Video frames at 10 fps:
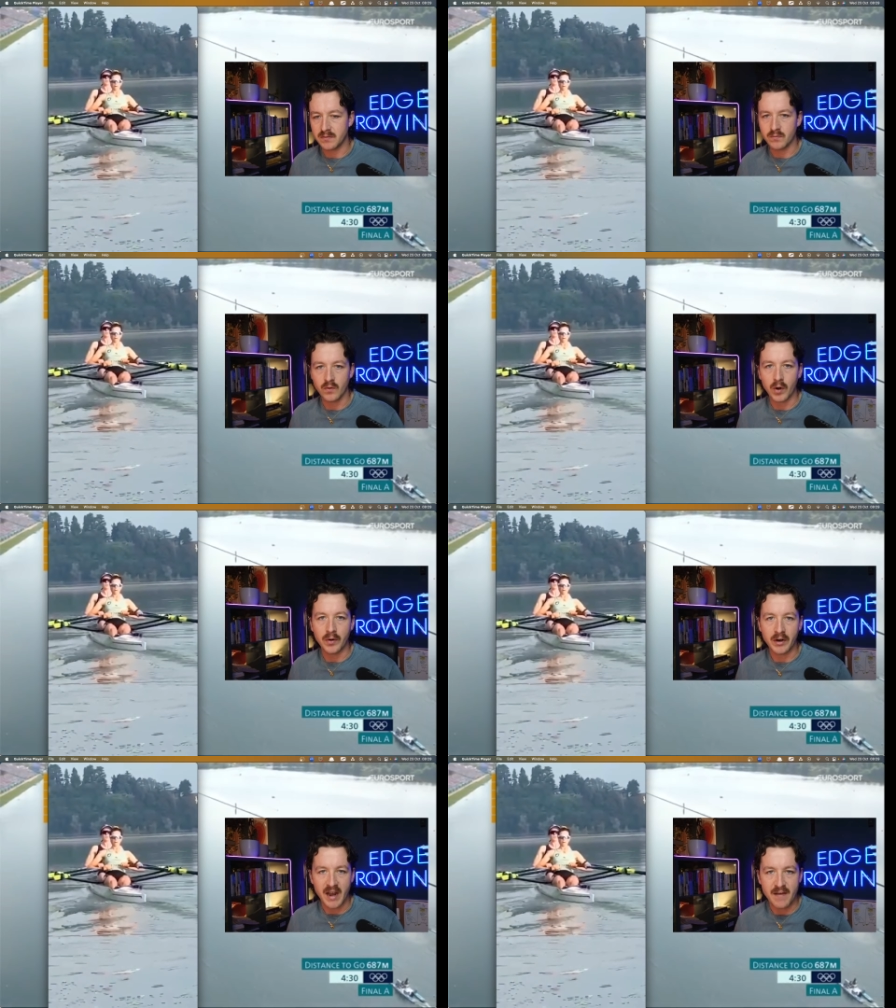row
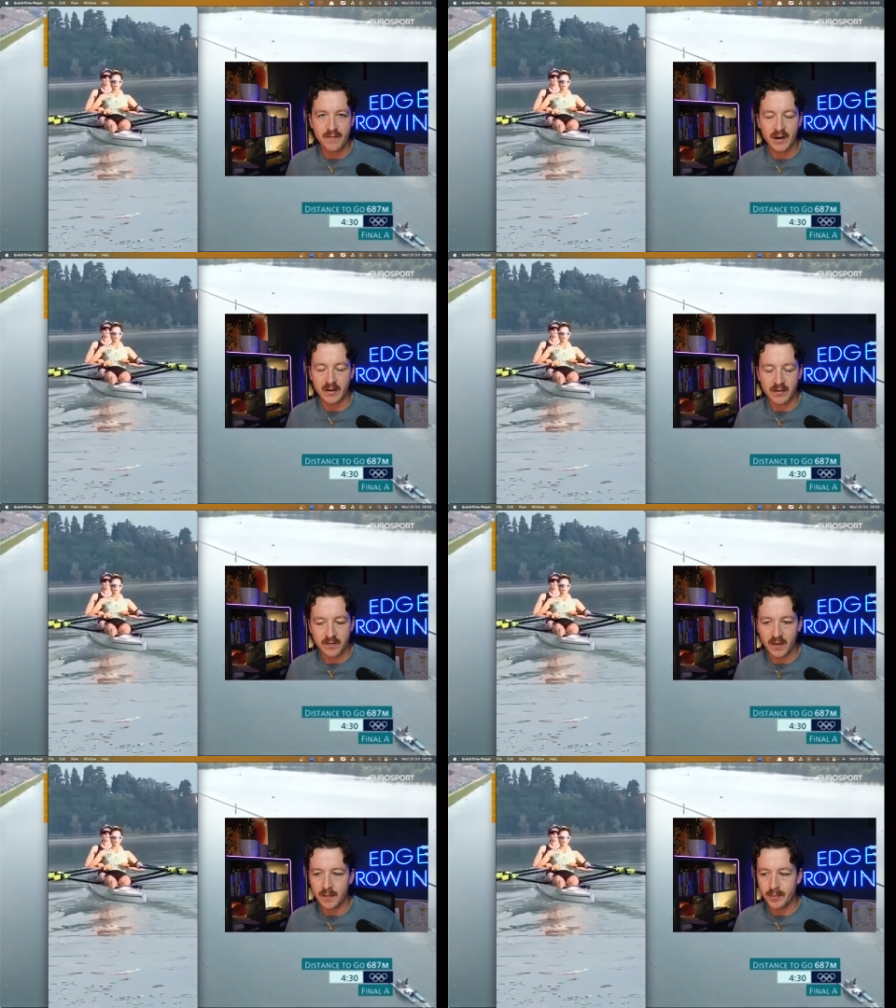your A final of
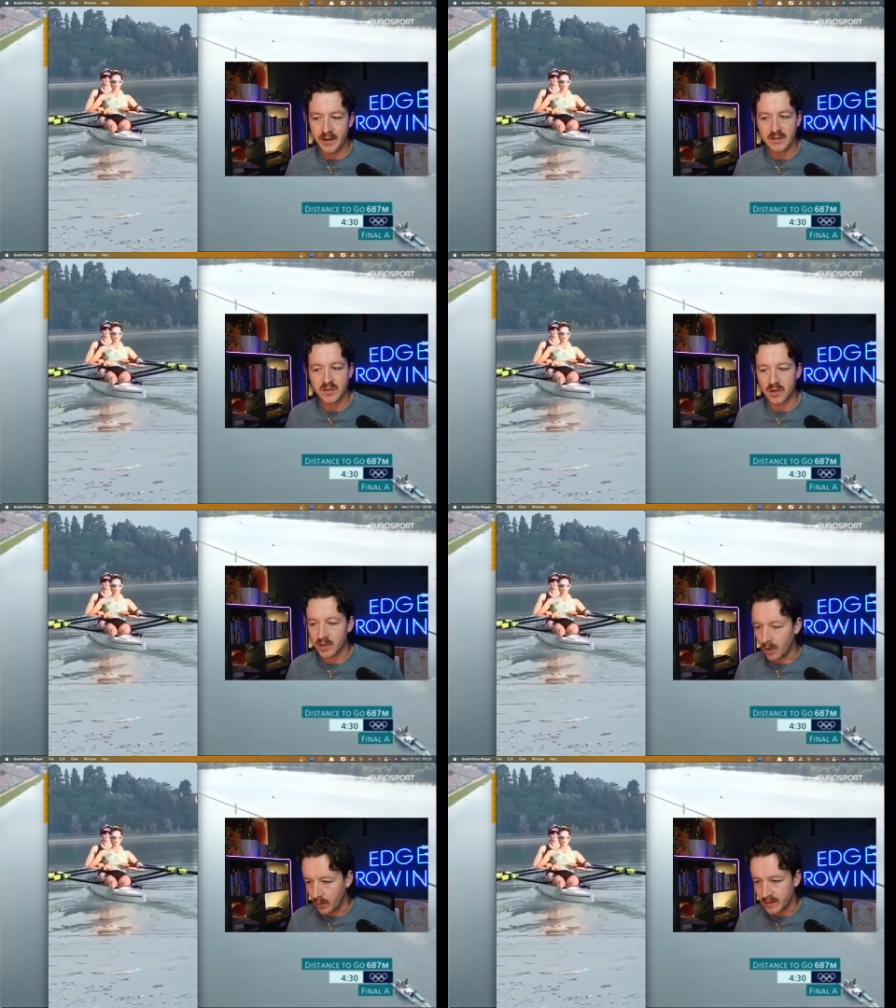the Olympics, you can
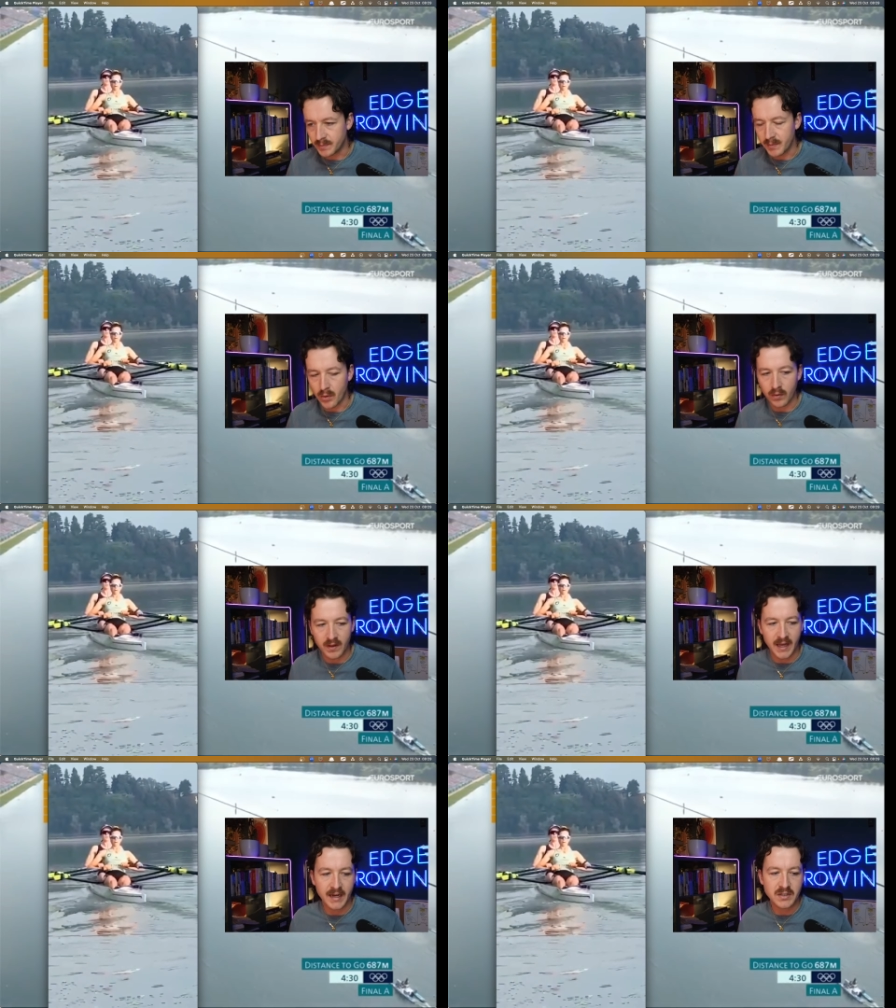always be more
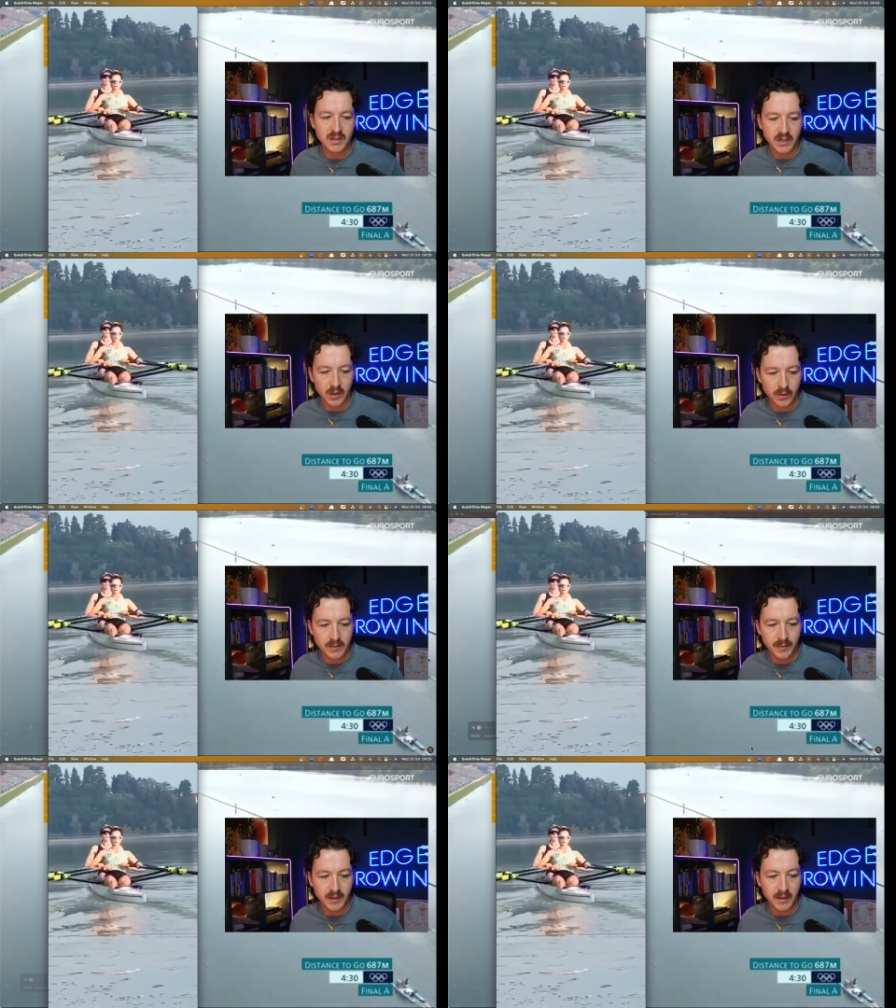relaxed. You can always
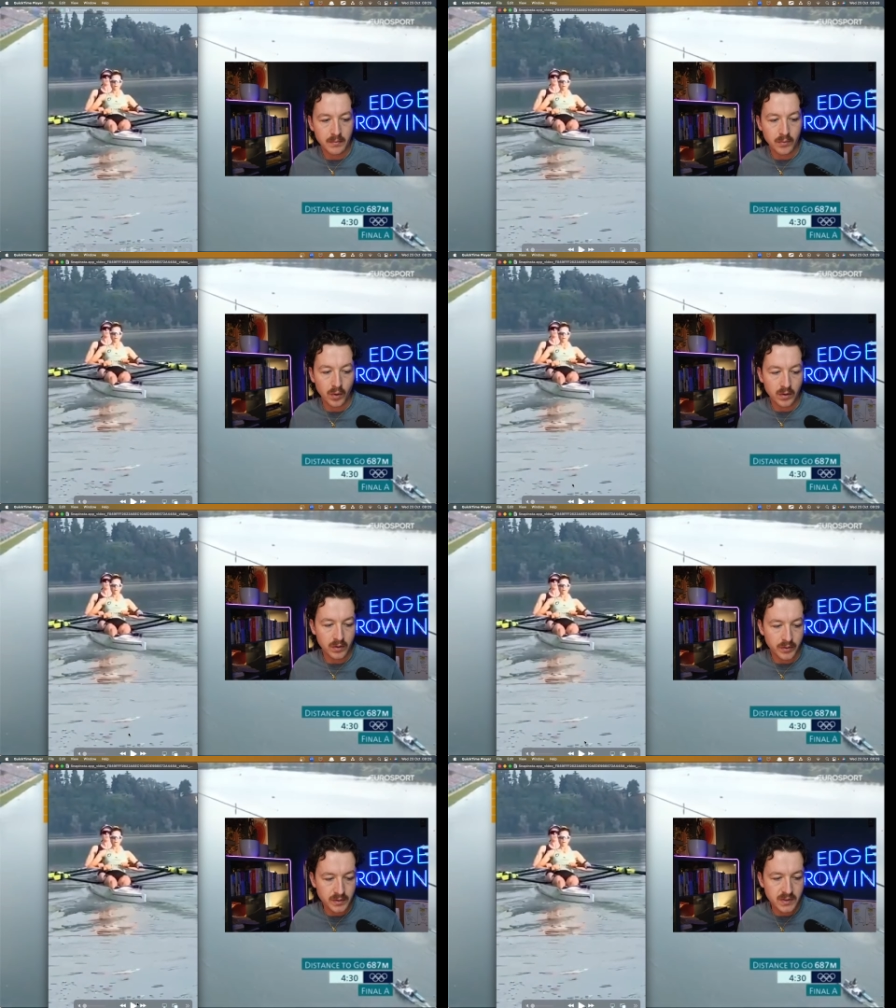be more
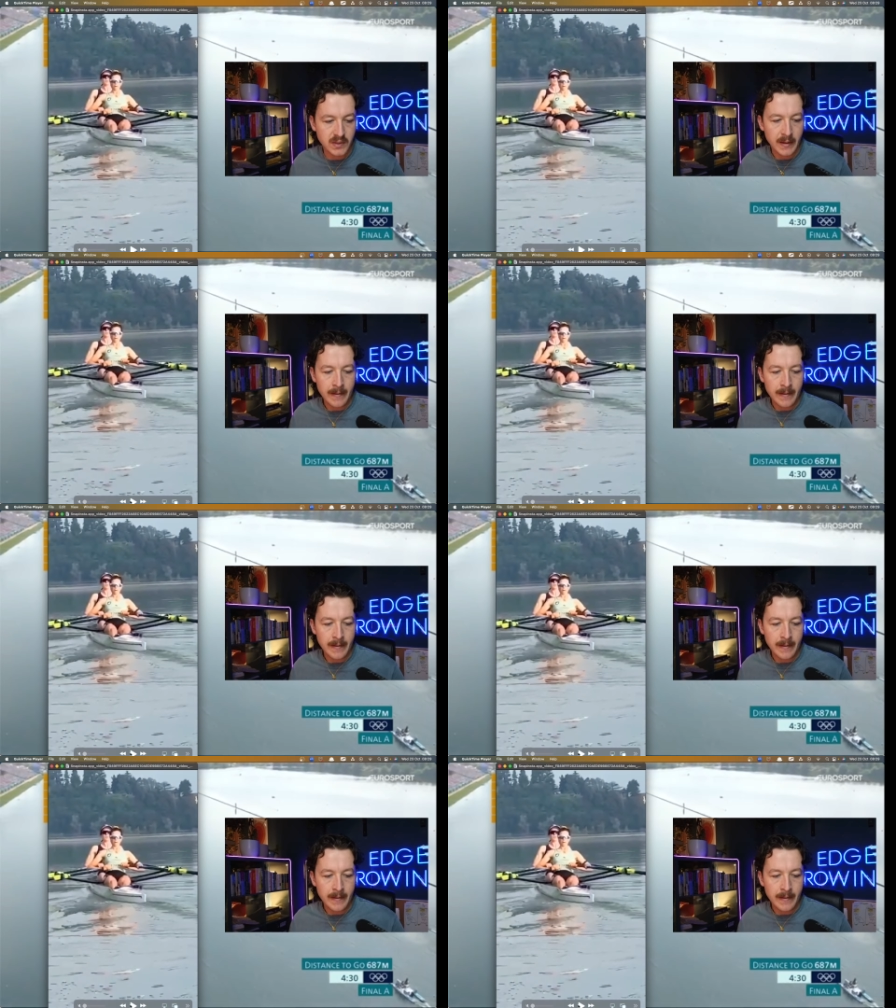loose.